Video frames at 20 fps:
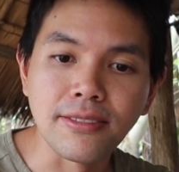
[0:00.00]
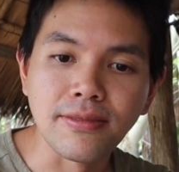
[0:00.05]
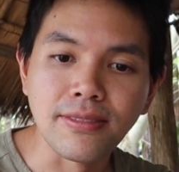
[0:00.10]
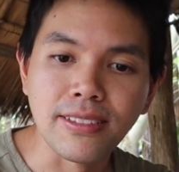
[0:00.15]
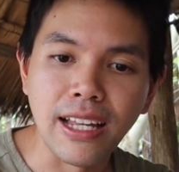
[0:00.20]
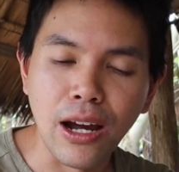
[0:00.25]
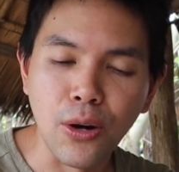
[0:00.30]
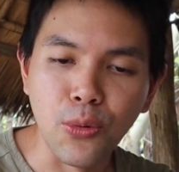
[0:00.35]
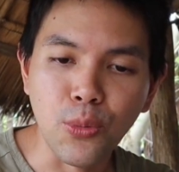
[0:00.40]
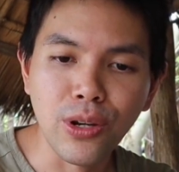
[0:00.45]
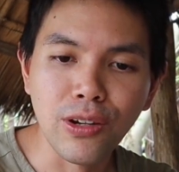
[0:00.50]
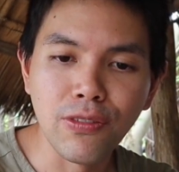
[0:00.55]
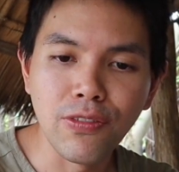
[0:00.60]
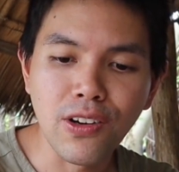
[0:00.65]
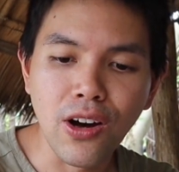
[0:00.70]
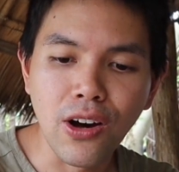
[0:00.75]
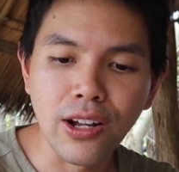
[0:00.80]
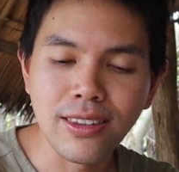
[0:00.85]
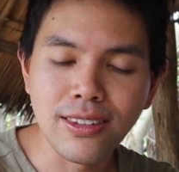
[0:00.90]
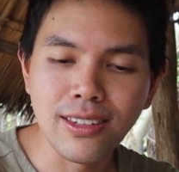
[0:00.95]
Now we've
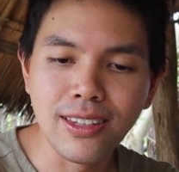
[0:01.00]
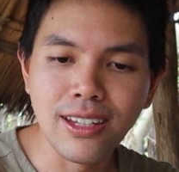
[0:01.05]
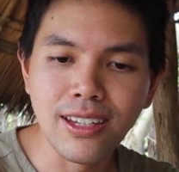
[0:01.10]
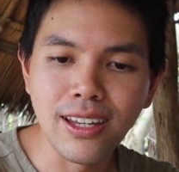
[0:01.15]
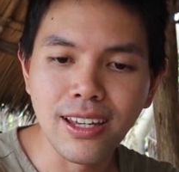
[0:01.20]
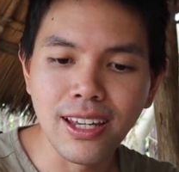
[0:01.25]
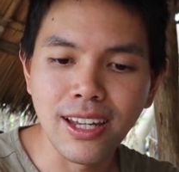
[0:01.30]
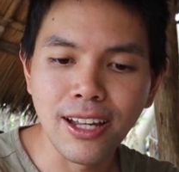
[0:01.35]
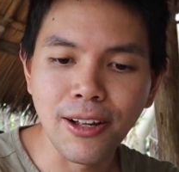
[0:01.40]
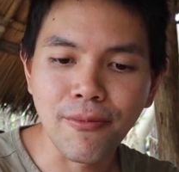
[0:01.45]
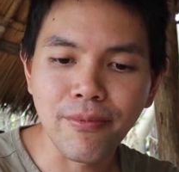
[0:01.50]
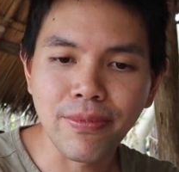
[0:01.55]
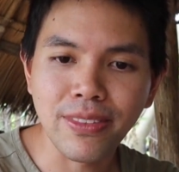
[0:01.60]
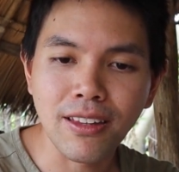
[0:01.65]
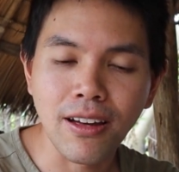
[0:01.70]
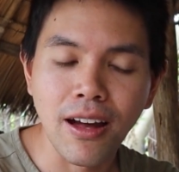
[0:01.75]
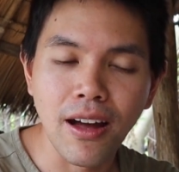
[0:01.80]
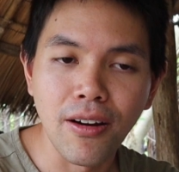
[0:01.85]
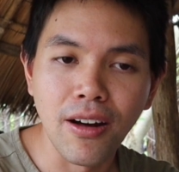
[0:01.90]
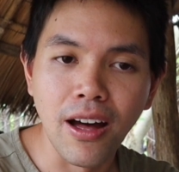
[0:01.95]
got the
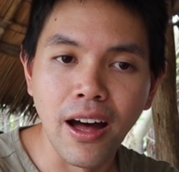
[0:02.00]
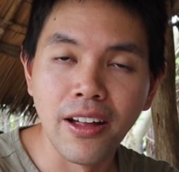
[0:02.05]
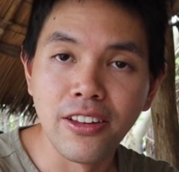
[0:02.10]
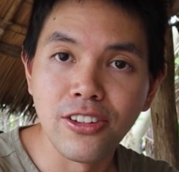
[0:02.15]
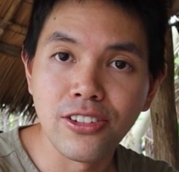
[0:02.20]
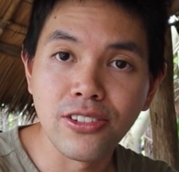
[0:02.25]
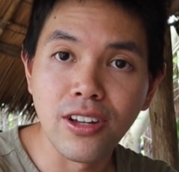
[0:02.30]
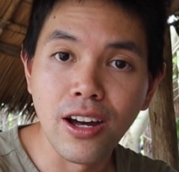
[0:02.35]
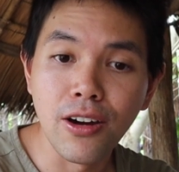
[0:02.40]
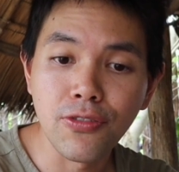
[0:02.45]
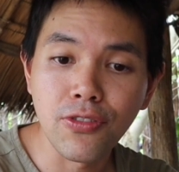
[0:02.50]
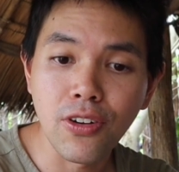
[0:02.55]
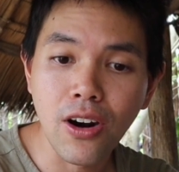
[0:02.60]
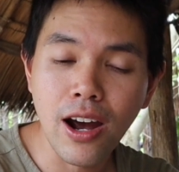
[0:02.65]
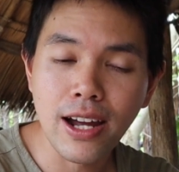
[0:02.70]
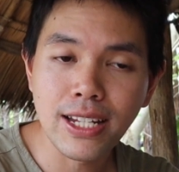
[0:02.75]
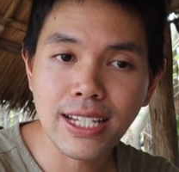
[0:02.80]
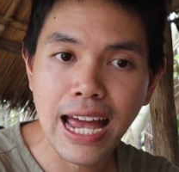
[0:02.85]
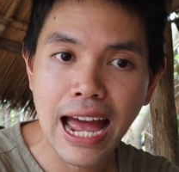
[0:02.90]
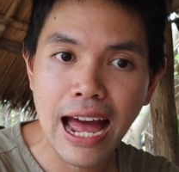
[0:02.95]

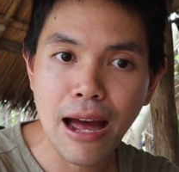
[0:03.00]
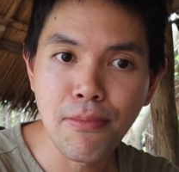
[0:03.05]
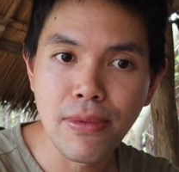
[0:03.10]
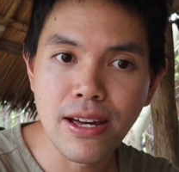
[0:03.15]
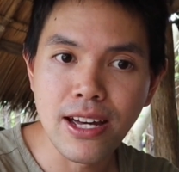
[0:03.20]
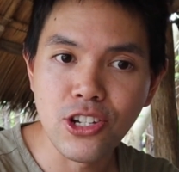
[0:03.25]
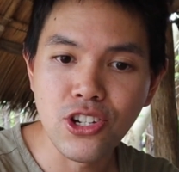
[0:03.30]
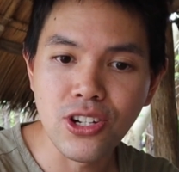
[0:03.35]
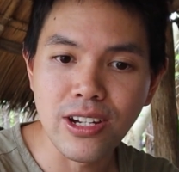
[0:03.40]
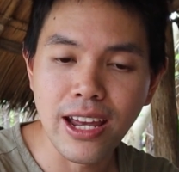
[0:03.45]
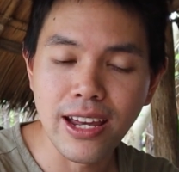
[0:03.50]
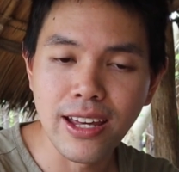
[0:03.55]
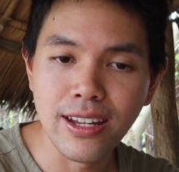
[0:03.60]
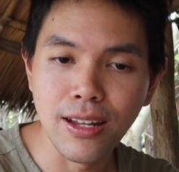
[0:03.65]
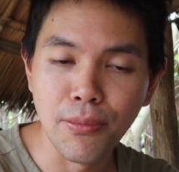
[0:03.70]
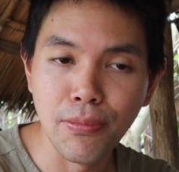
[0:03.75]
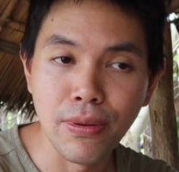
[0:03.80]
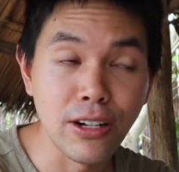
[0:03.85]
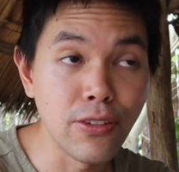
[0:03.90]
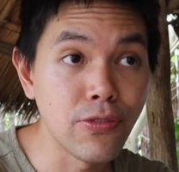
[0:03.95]
stir-fried cabbage
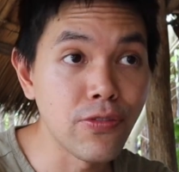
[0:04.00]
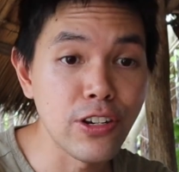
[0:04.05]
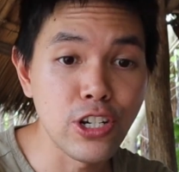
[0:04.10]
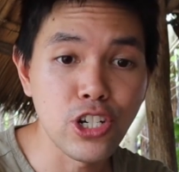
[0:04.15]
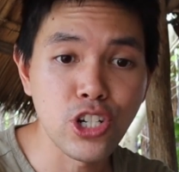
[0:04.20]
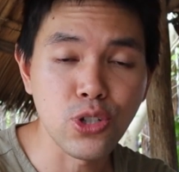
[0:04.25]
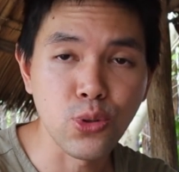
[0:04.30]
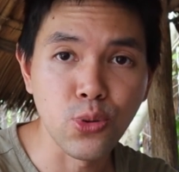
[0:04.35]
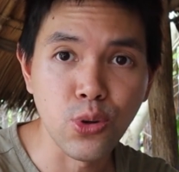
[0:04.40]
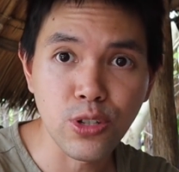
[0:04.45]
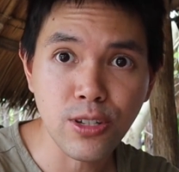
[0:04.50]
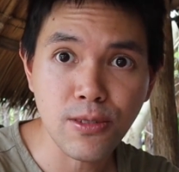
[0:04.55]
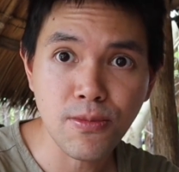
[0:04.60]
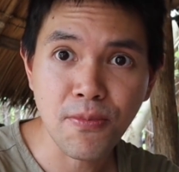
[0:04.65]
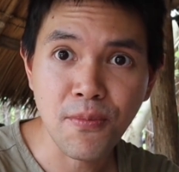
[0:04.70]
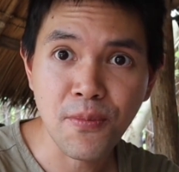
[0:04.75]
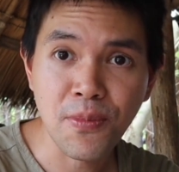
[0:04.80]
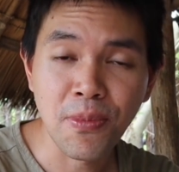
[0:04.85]
in a bit of fish sauce.